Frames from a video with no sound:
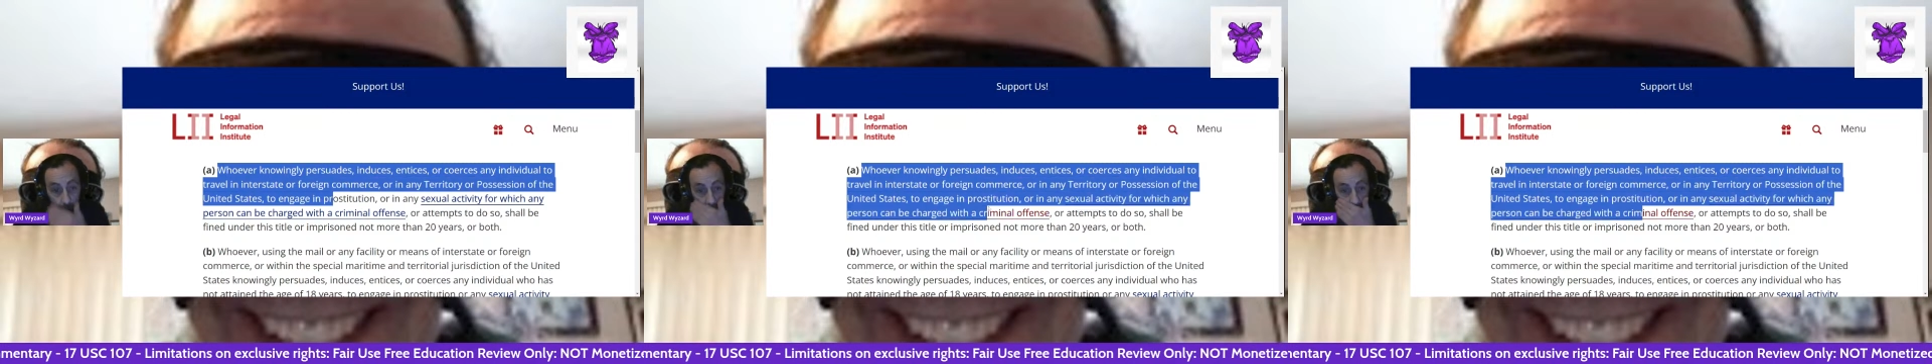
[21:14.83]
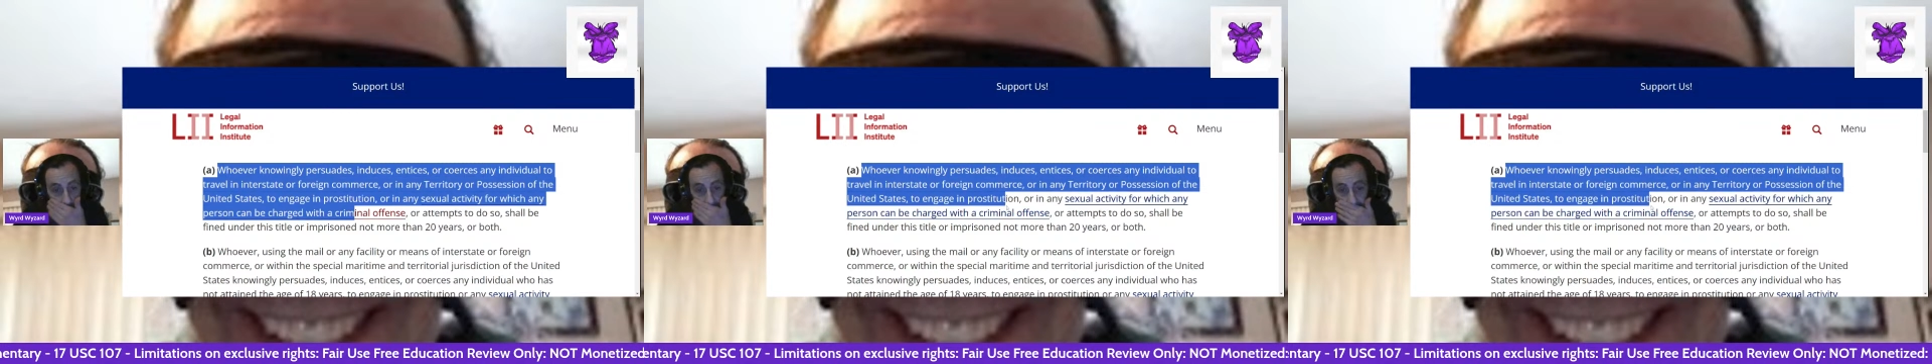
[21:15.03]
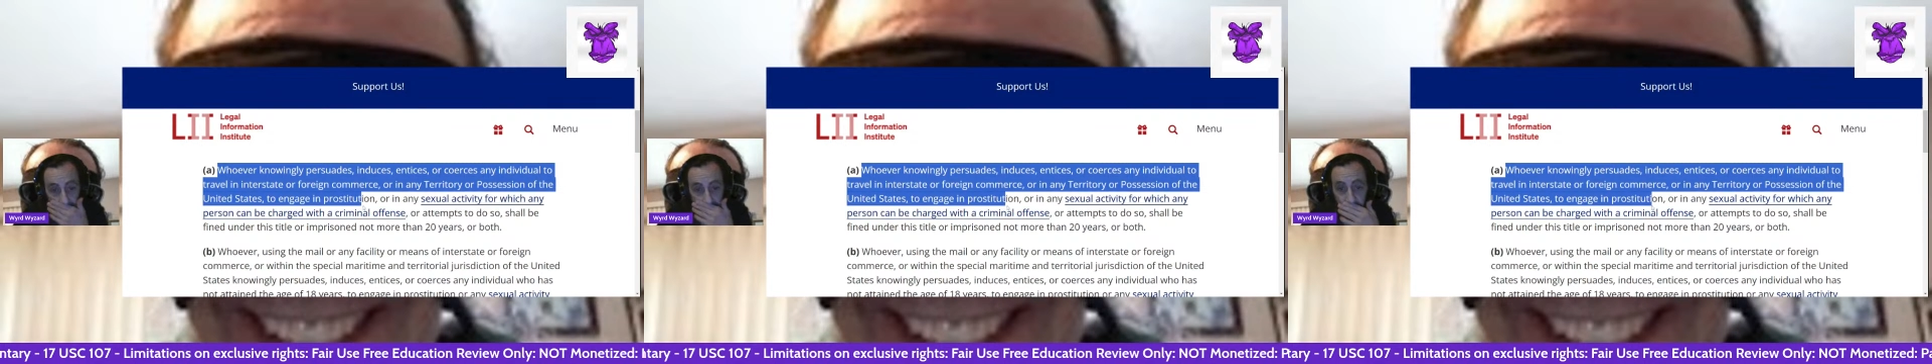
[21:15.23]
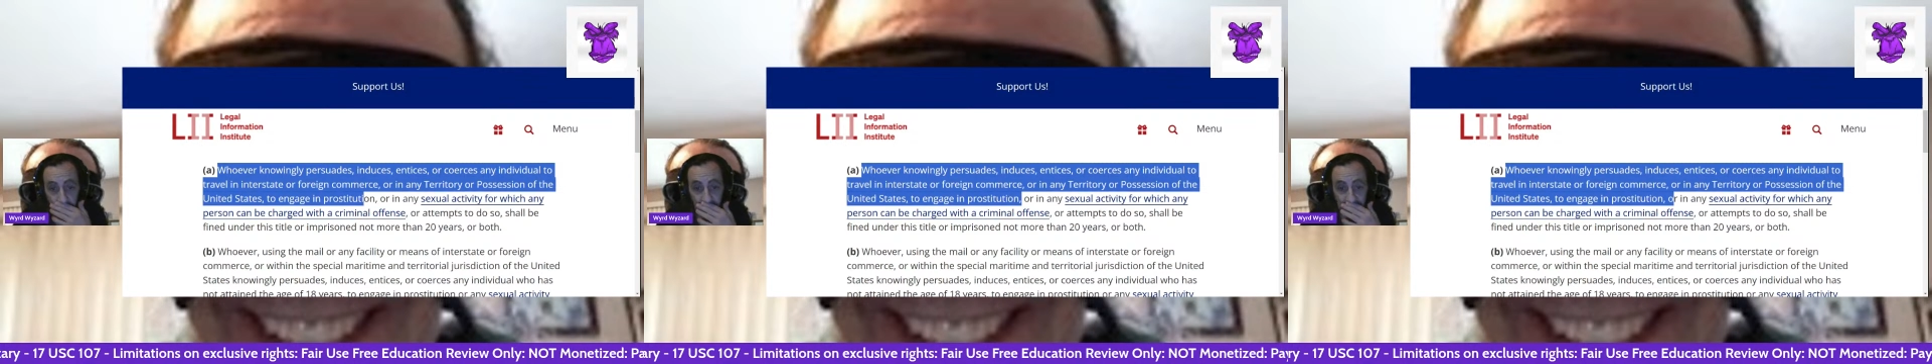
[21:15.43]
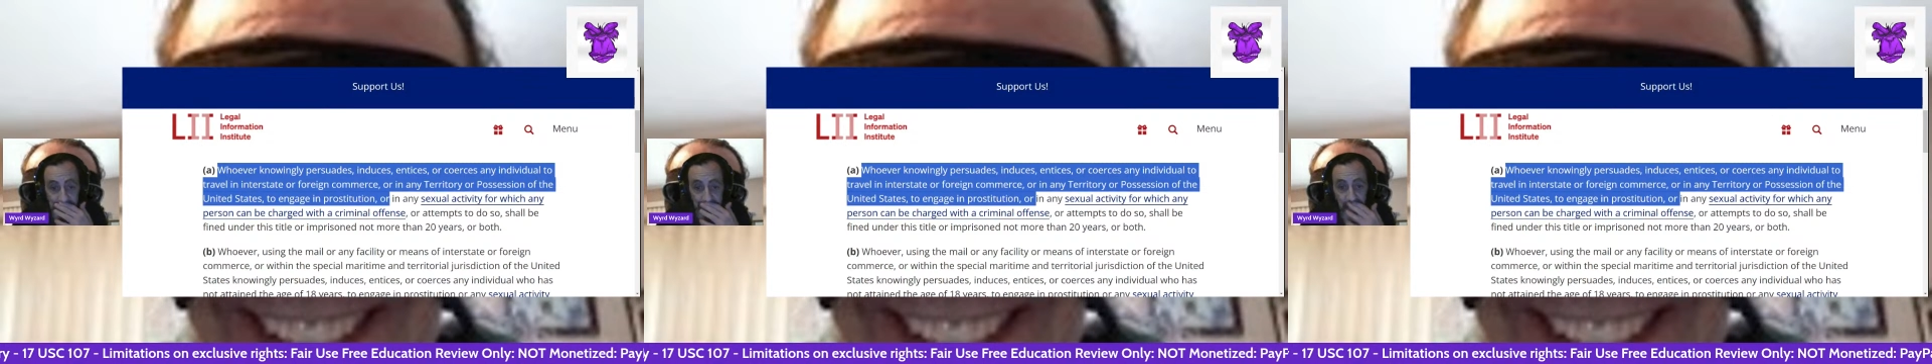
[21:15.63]
engage in
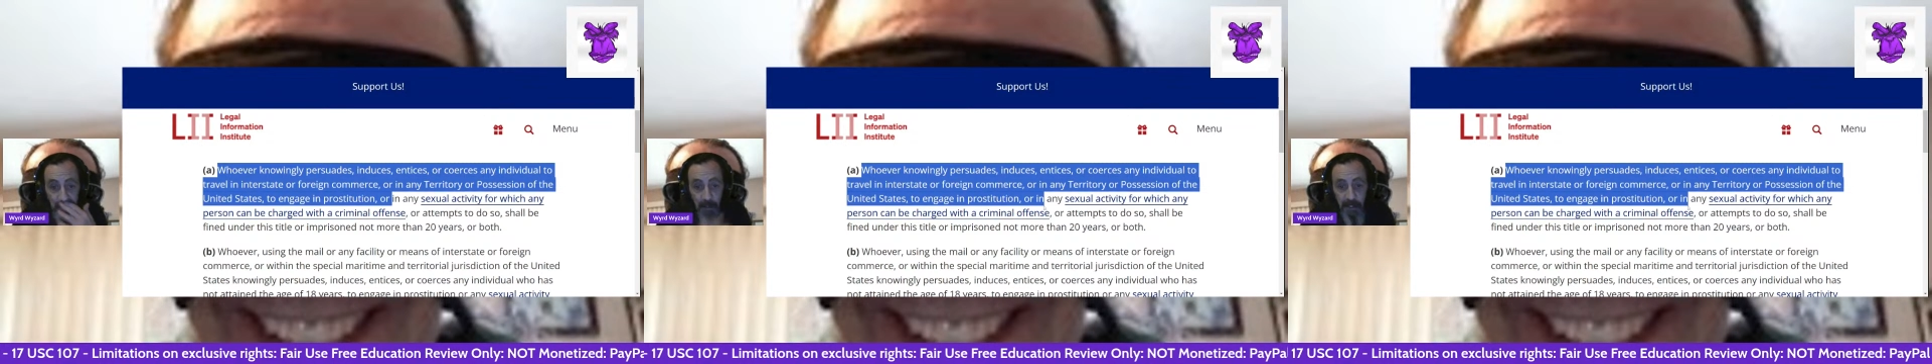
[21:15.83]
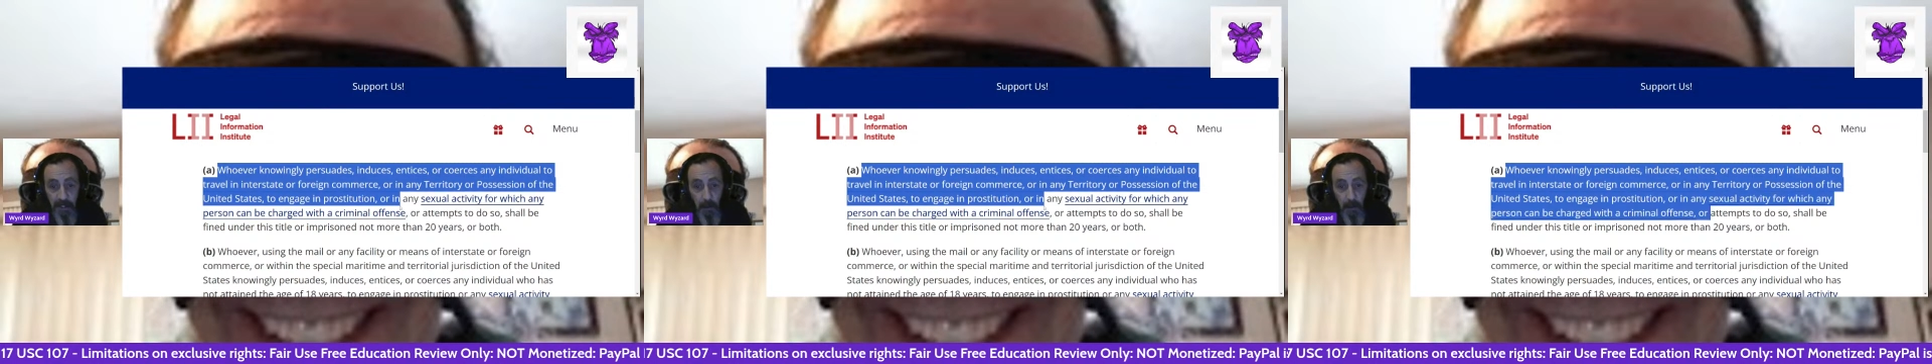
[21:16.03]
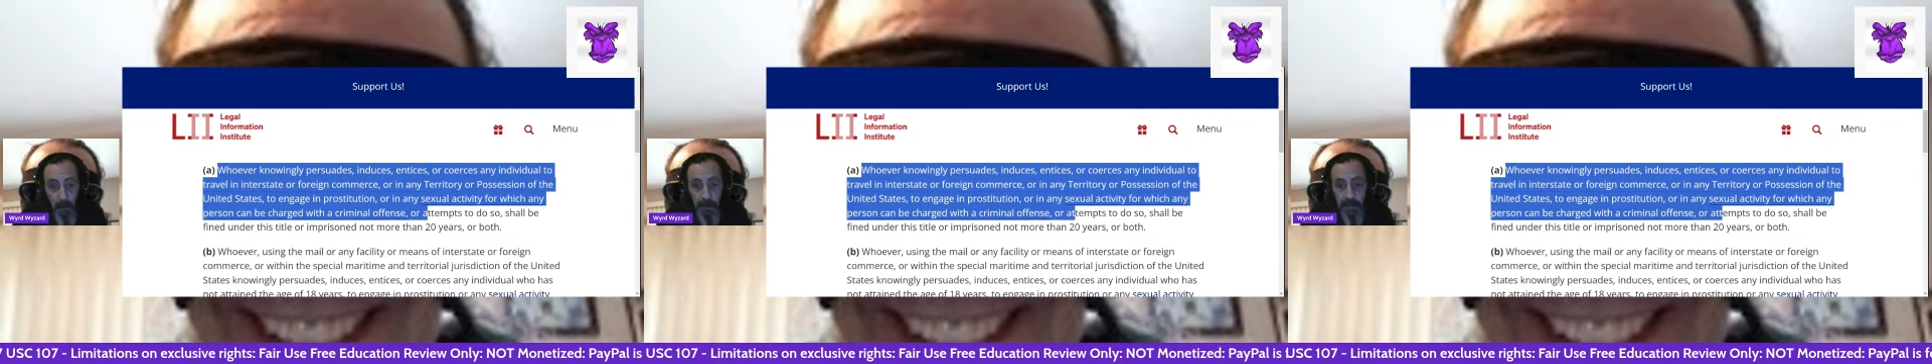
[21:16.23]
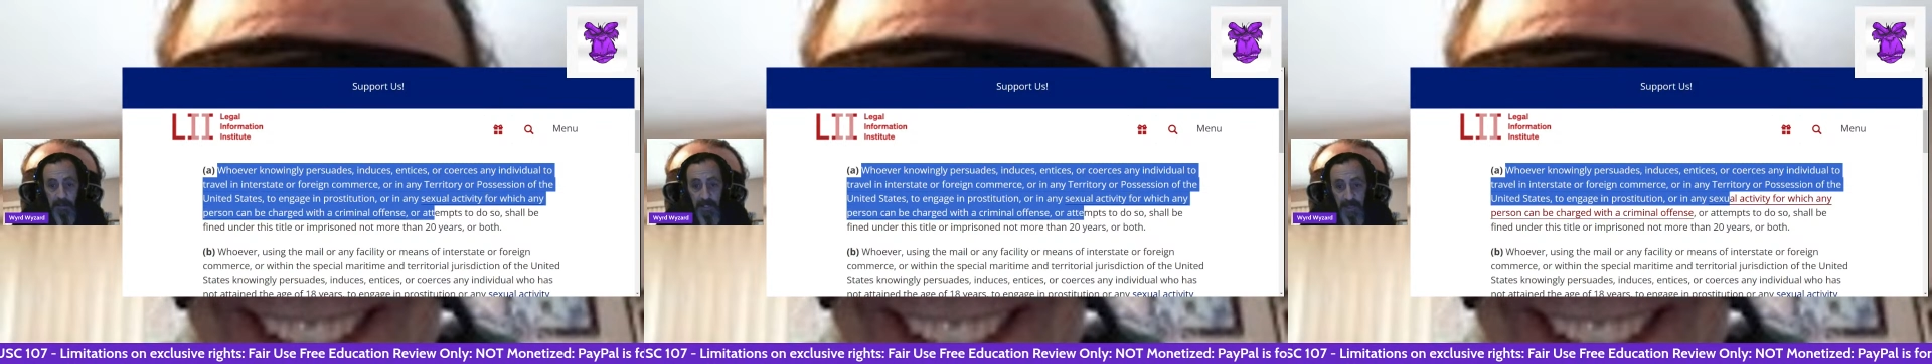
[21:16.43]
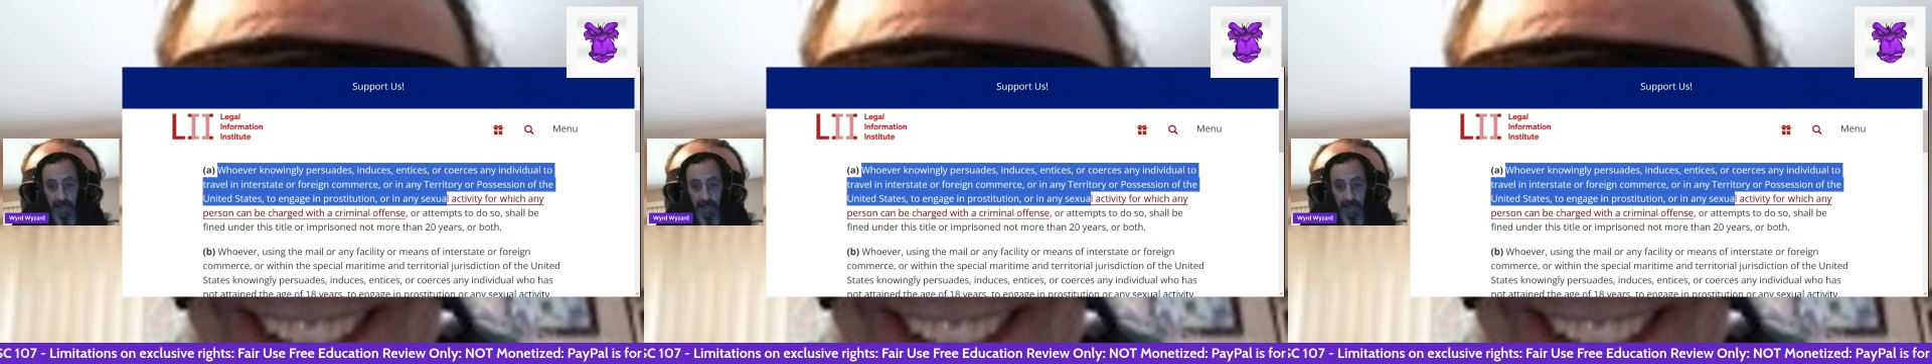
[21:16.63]
prostitution or in